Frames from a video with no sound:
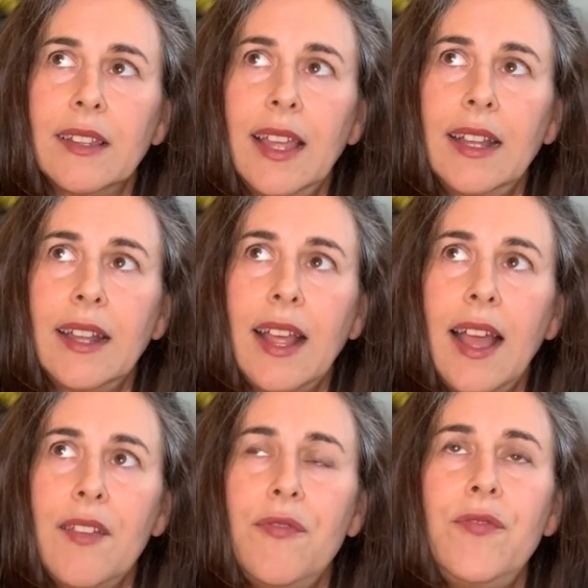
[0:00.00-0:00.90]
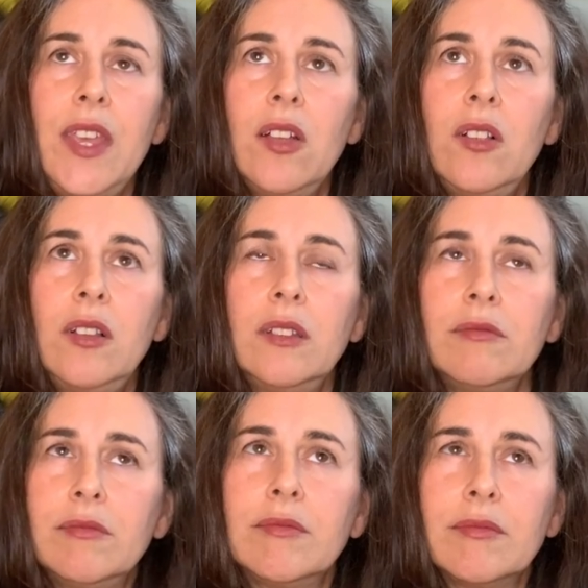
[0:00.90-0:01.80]
and I
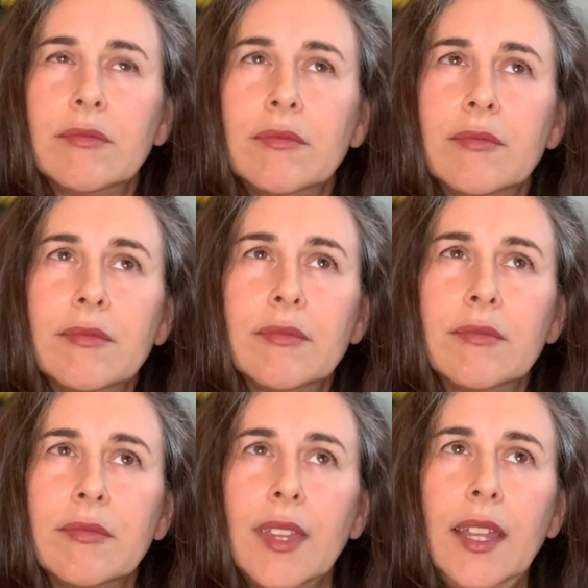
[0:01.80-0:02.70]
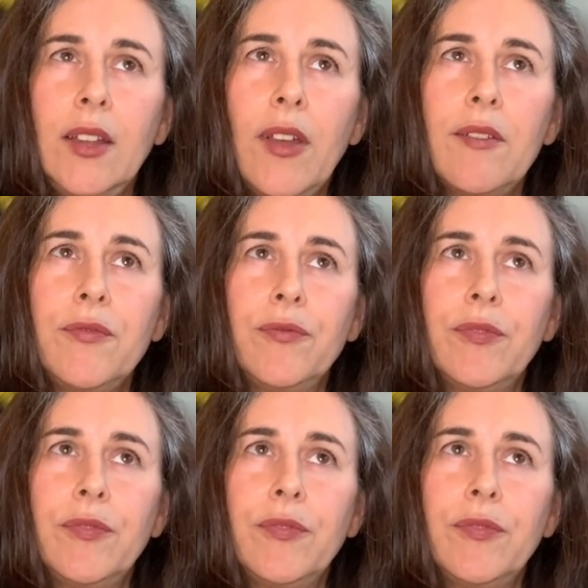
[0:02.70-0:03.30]
feel, you know, at,